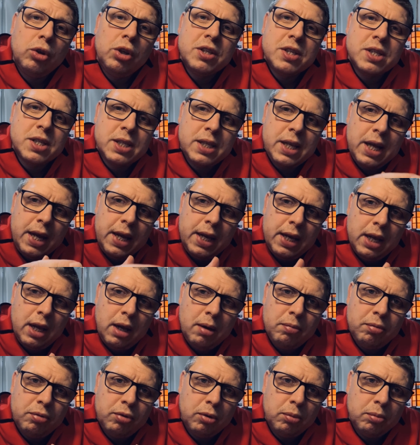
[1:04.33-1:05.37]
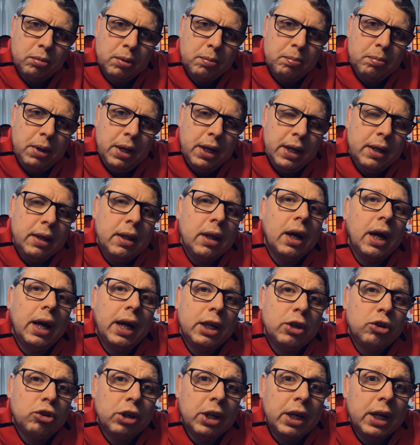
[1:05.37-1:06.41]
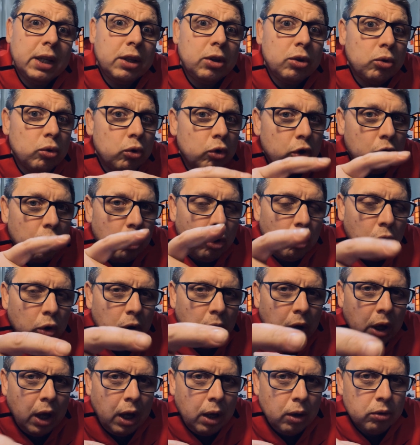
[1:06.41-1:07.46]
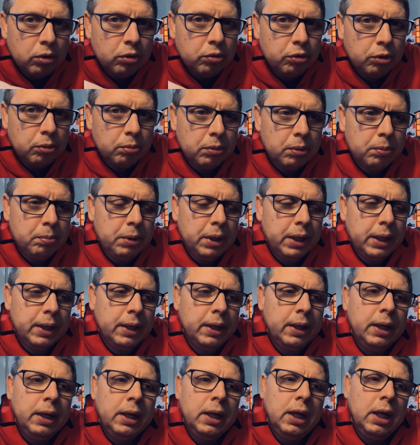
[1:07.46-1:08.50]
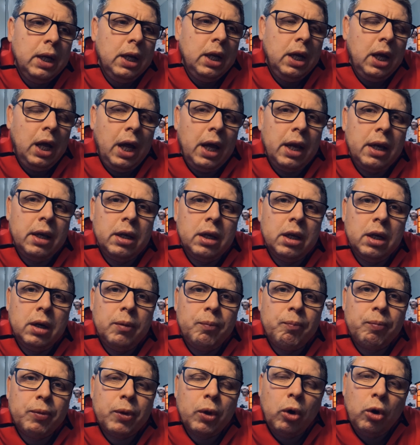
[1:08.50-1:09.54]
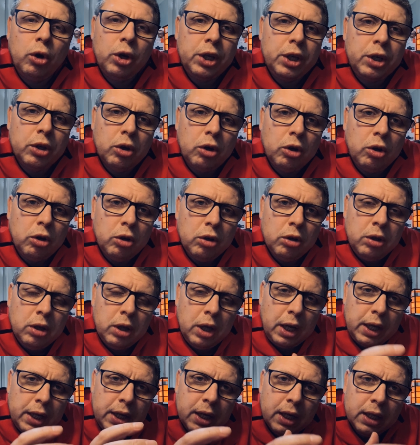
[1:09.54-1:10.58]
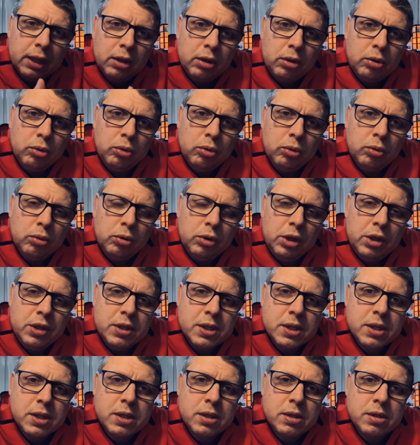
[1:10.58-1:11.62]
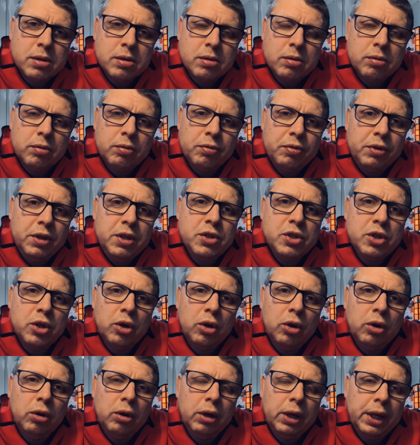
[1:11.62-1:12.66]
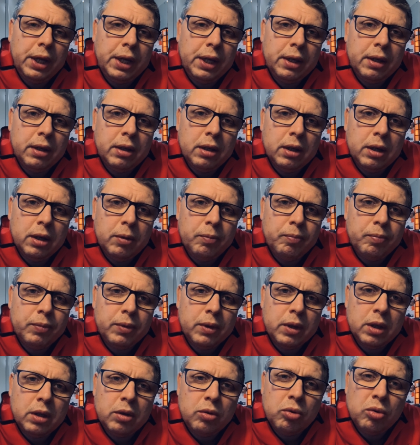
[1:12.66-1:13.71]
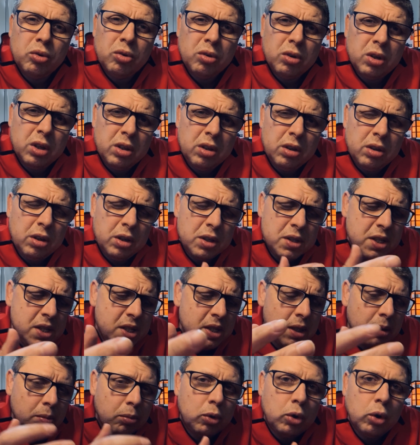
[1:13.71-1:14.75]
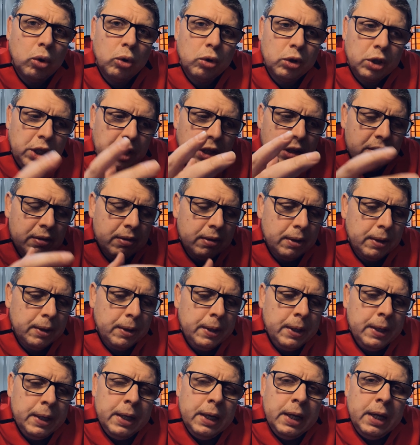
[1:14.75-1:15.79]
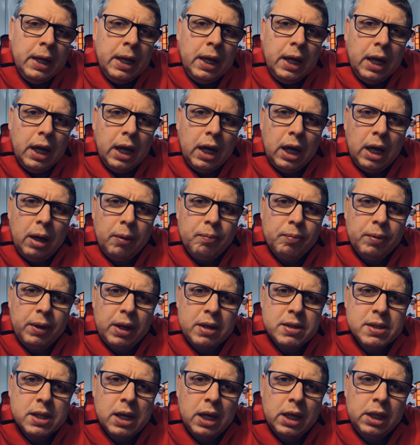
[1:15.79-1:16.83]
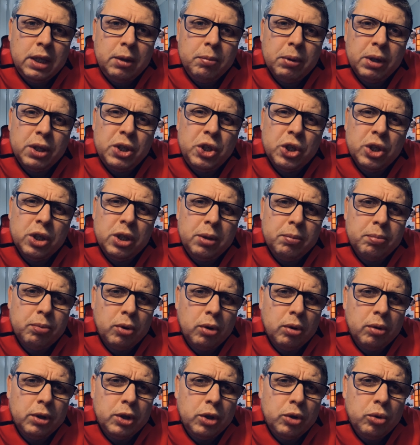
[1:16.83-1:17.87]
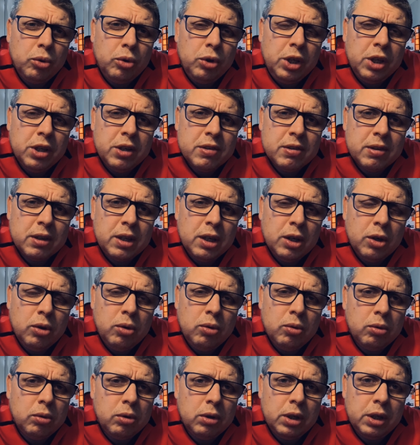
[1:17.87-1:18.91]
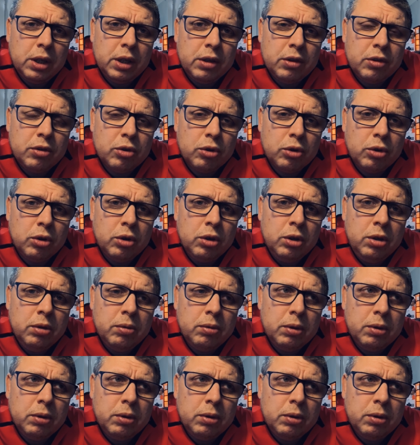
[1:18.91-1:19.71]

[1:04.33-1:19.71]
stand up from the bed. I actually had to roll out from the bed. And all in all, I got to this physio and to a system called KISA. I started my journey probably 2 years ago and so on,